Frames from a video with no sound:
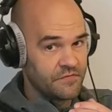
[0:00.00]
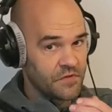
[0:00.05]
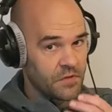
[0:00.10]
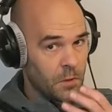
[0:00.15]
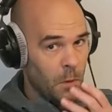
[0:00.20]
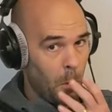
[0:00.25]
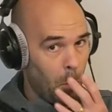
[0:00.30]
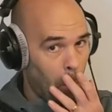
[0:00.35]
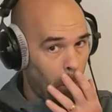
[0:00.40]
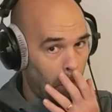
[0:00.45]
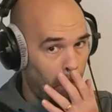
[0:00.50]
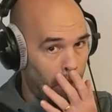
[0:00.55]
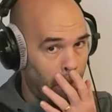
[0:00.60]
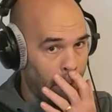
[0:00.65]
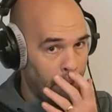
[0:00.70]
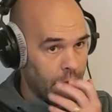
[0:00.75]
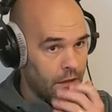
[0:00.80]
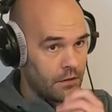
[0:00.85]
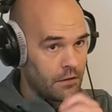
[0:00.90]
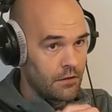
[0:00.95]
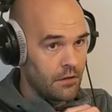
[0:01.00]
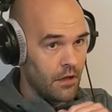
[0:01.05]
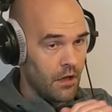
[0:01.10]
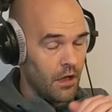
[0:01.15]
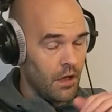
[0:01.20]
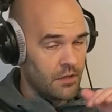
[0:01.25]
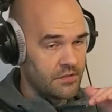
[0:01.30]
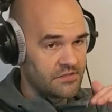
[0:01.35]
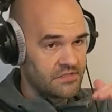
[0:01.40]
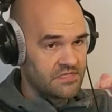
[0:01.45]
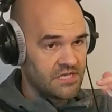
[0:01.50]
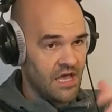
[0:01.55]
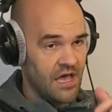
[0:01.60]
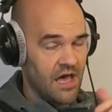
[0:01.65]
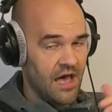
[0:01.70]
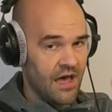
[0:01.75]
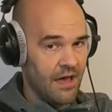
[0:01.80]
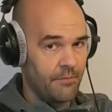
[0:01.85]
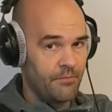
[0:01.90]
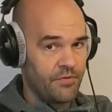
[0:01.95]
of the chord on
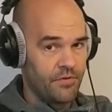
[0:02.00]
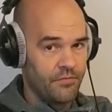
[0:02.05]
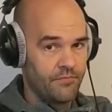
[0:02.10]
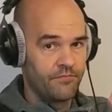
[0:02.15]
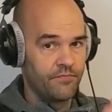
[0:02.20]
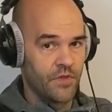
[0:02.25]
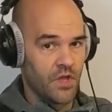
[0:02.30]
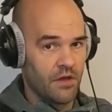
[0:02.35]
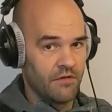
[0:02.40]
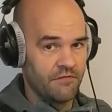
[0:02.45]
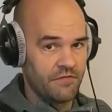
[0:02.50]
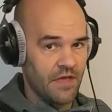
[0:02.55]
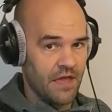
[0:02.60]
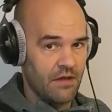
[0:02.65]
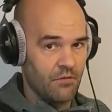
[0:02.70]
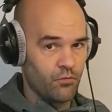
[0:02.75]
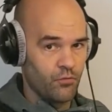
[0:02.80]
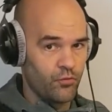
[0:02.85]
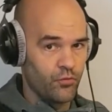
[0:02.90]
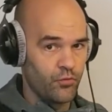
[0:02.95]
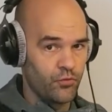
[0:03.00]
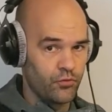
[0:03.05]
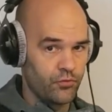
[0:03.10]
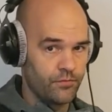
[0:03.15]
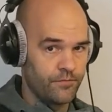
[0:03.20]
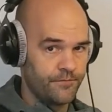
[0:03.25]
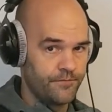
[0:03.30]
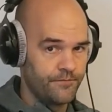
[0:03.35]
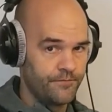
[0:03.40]
top of that root.